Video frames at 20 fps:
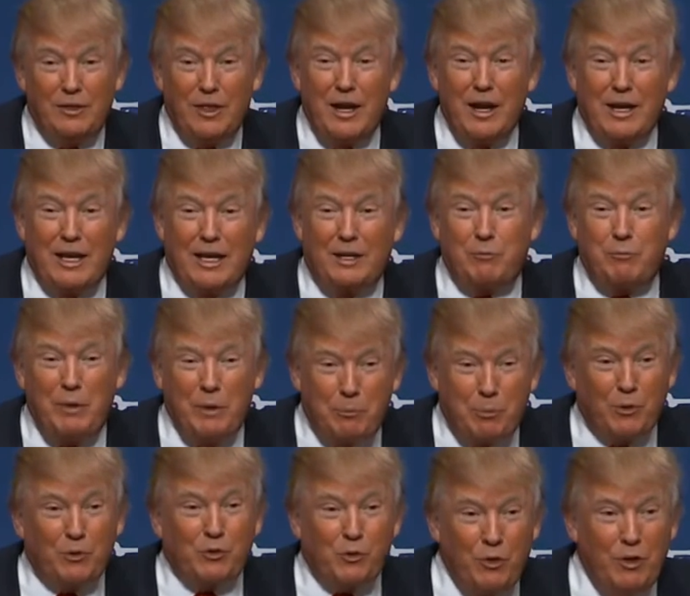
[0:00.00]
Then I get
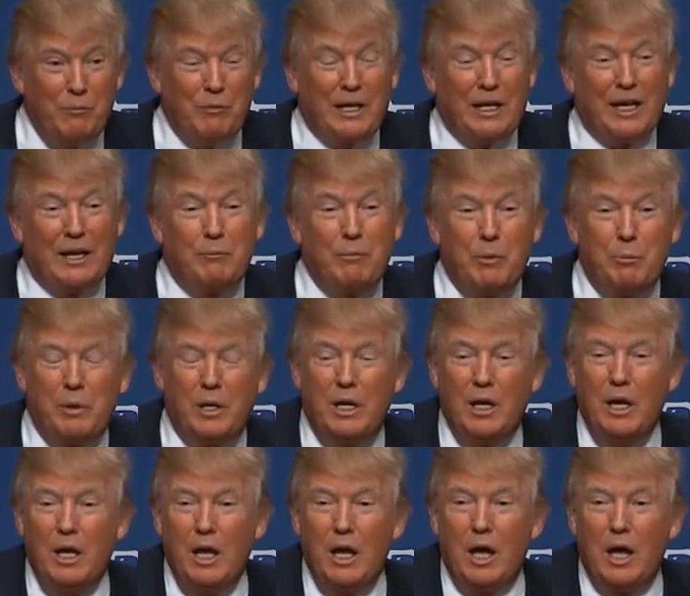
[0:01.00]
people screaming at me. But